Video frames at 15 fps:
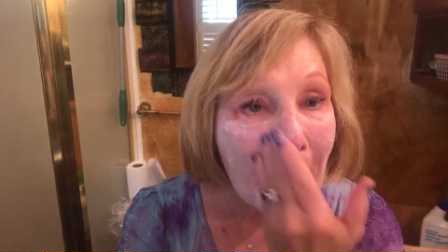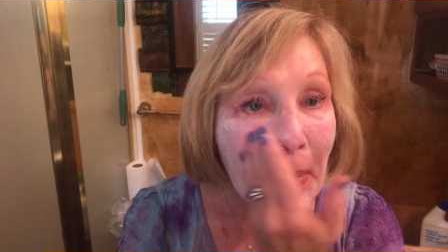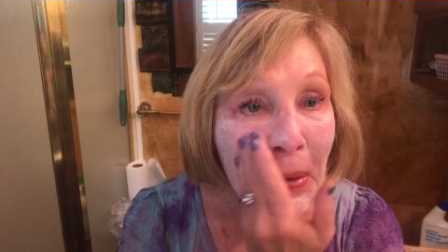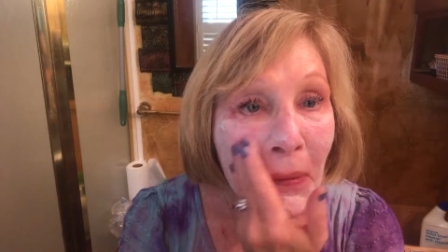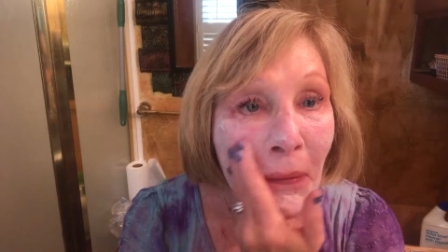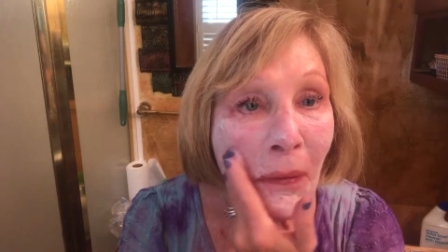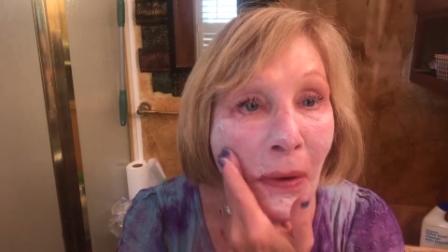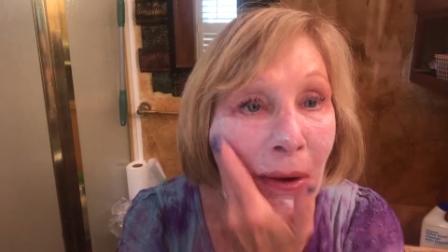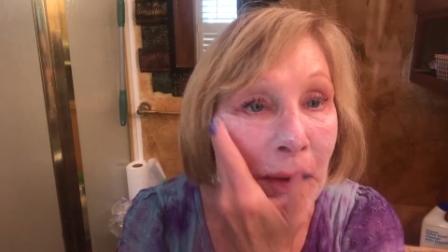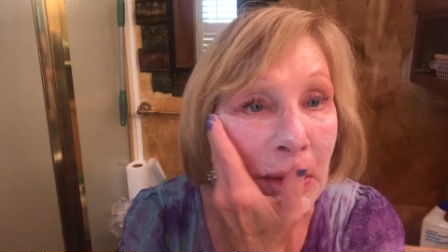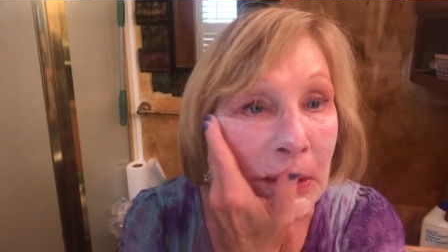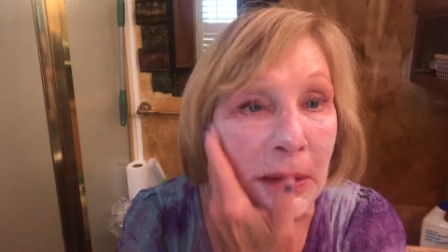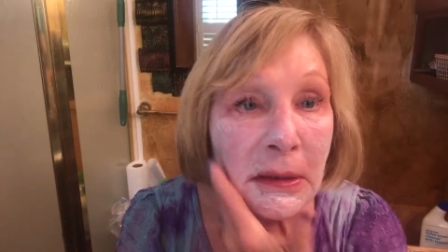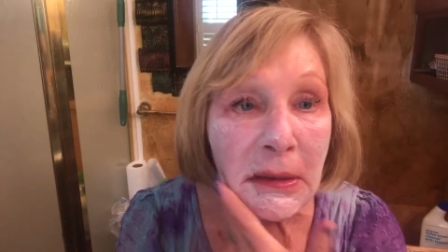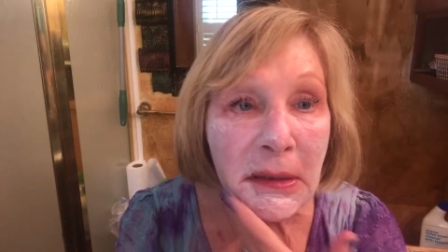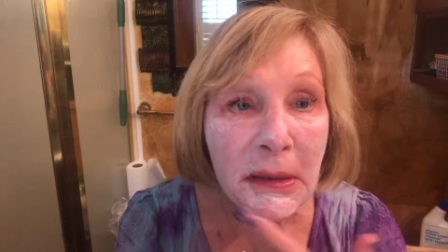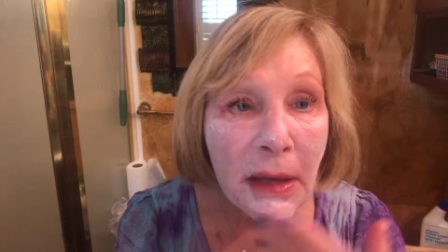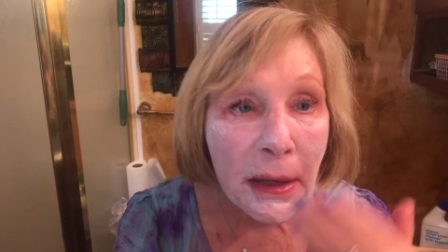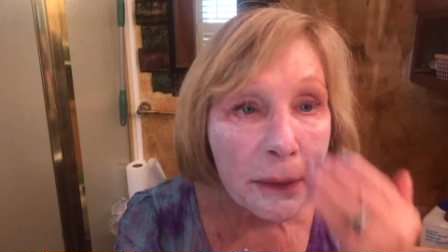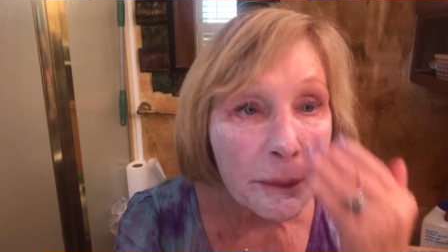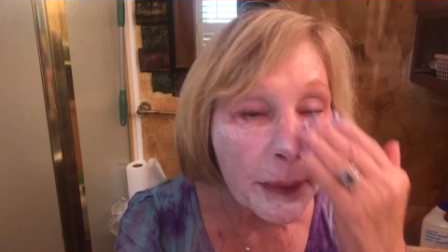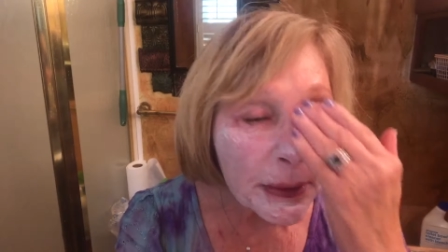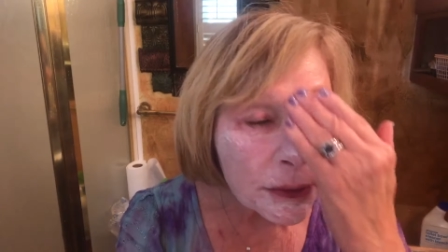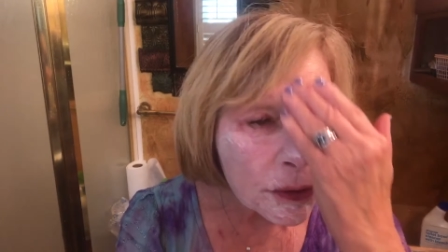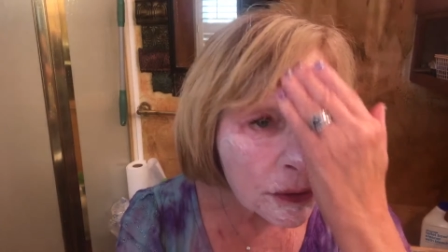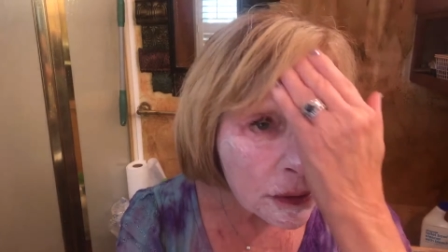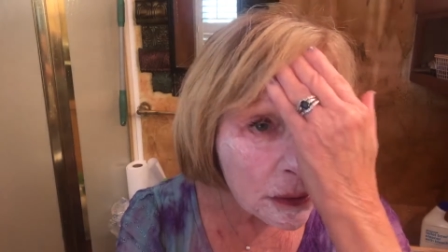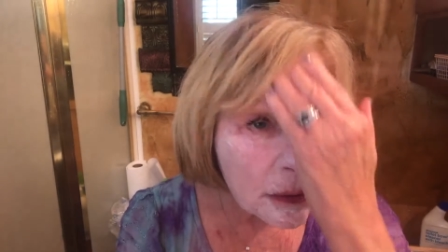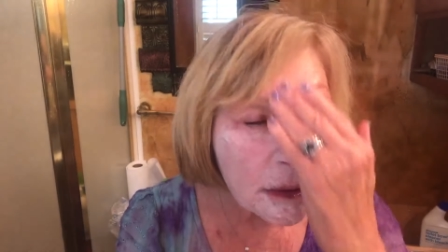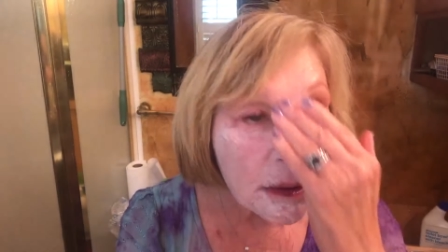You want clean skin, but
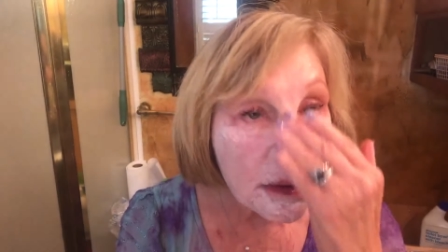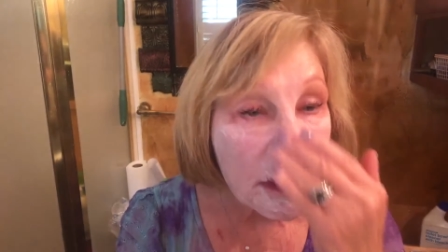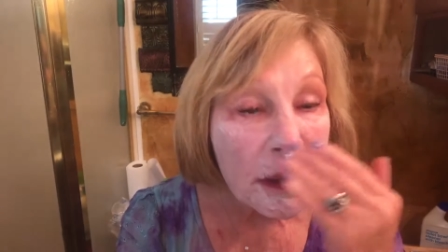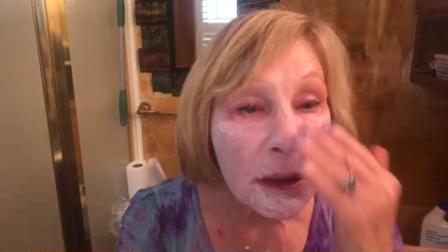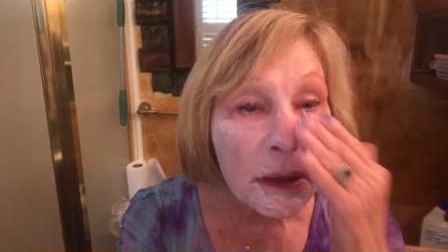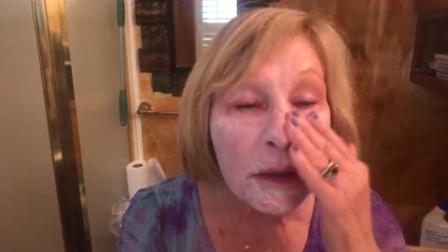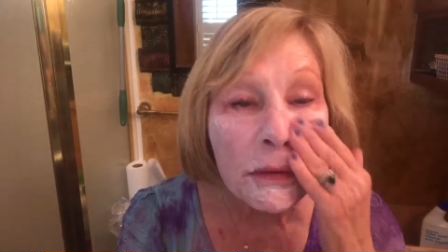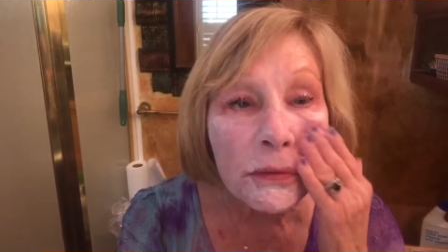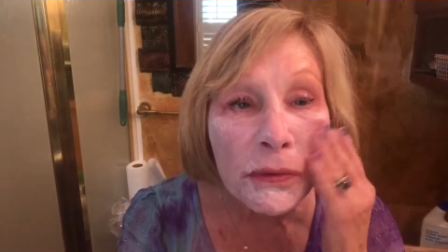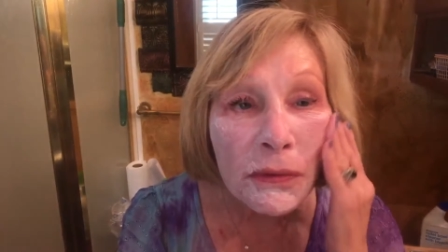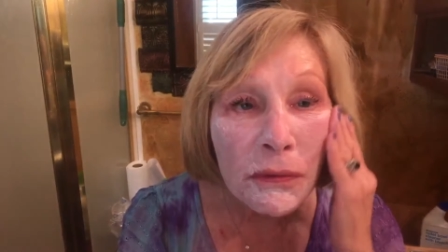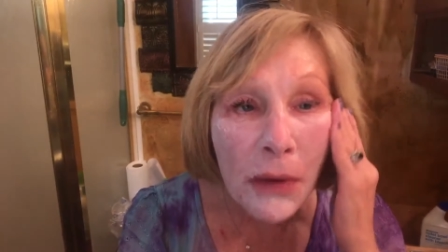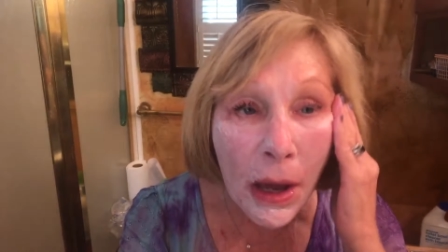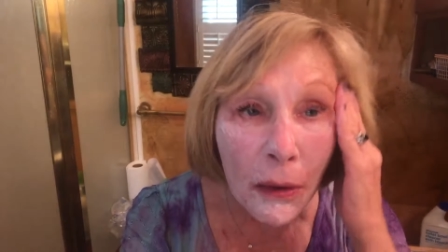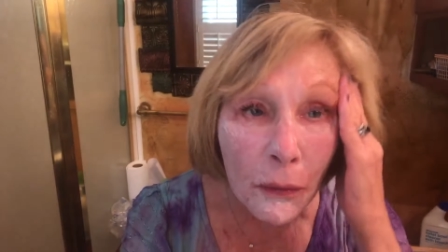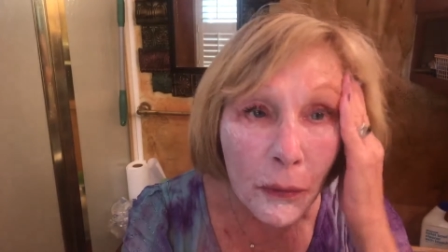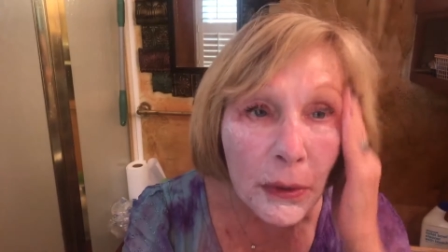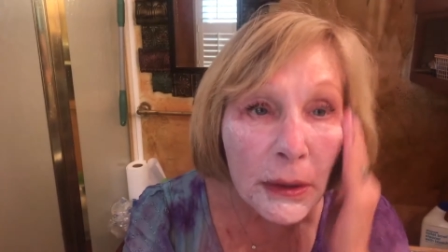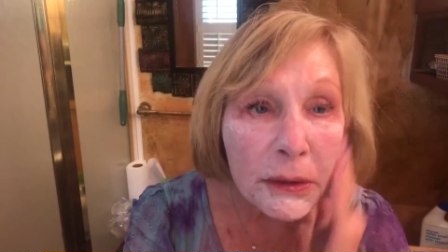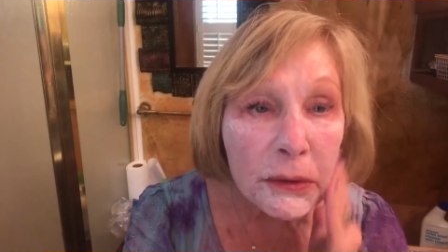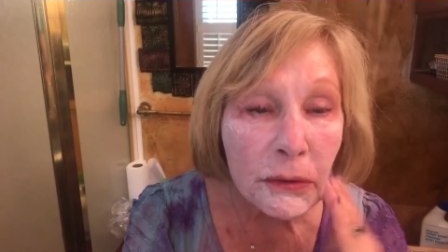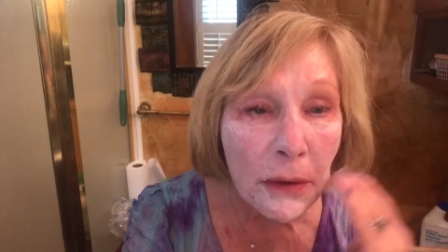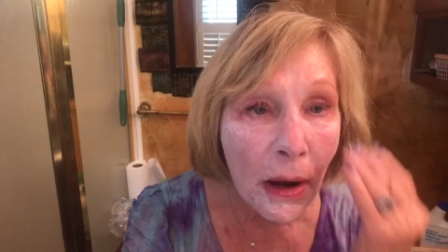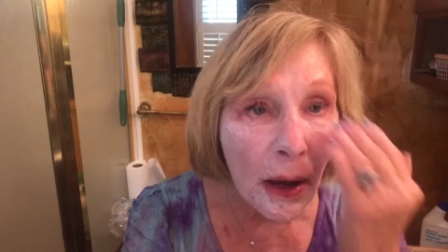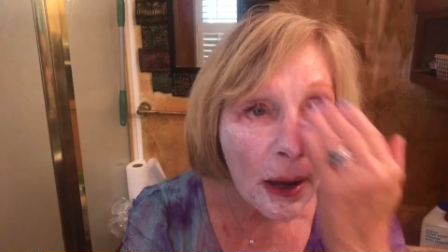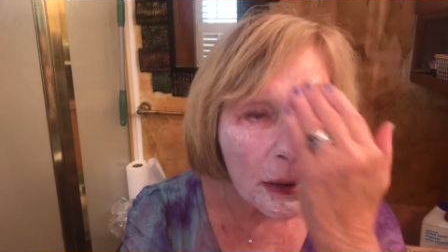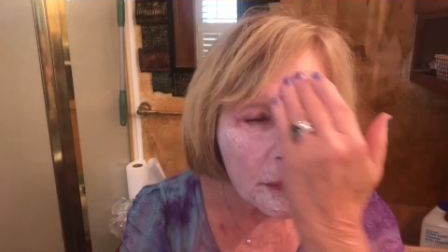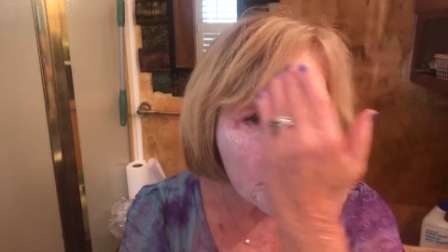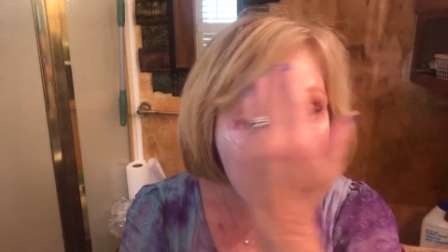you do not want it dry.